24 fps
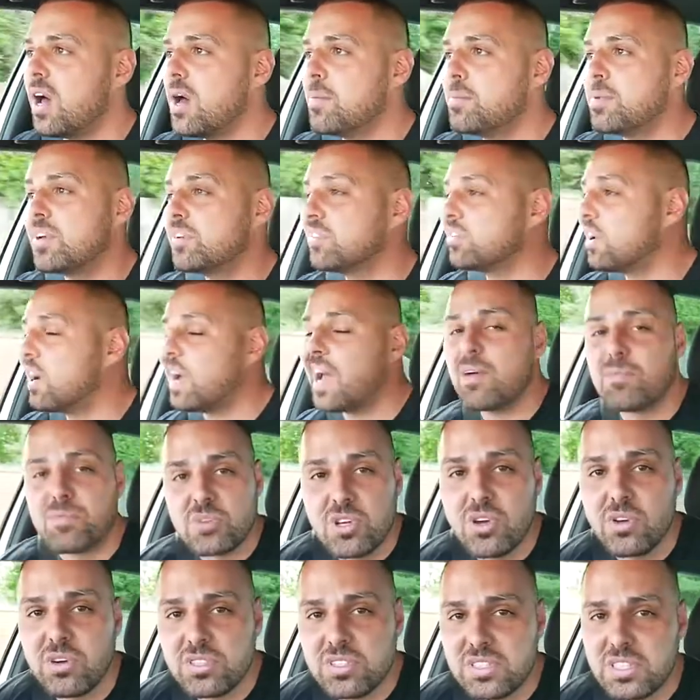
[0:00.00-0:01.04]
because I am
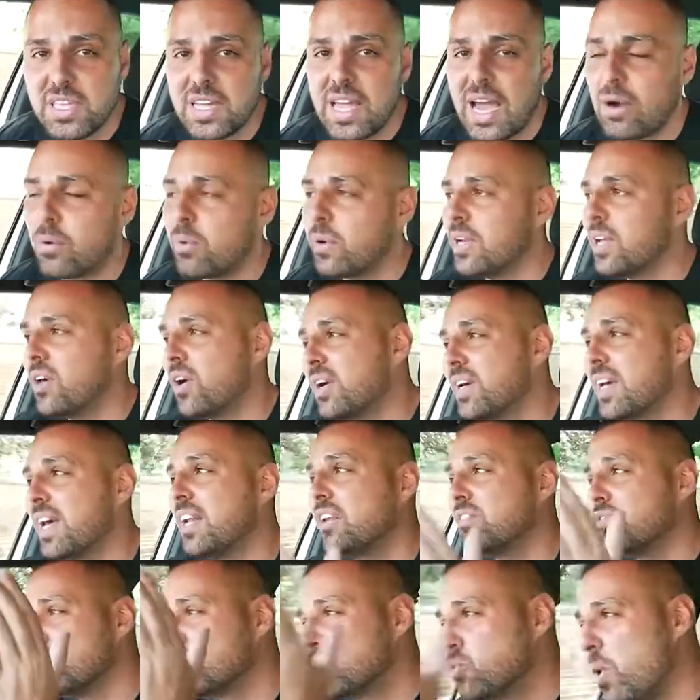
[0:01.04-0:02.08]
curious to see how quickly I can get
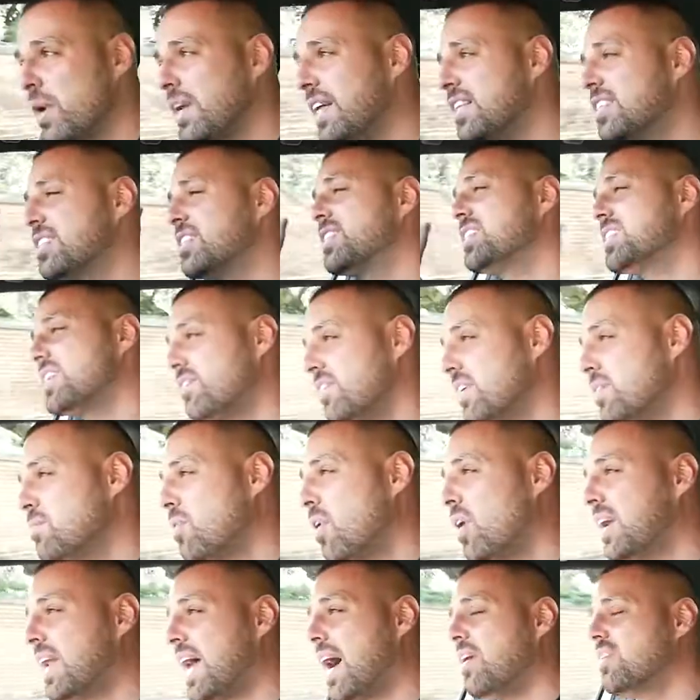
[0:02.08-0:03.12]
this from 20 to 70 mile
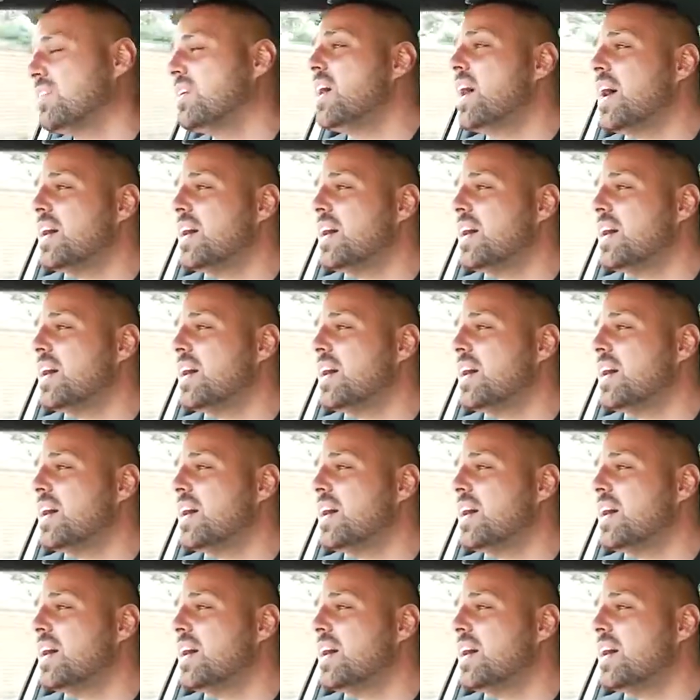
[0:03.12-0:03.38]
an hour.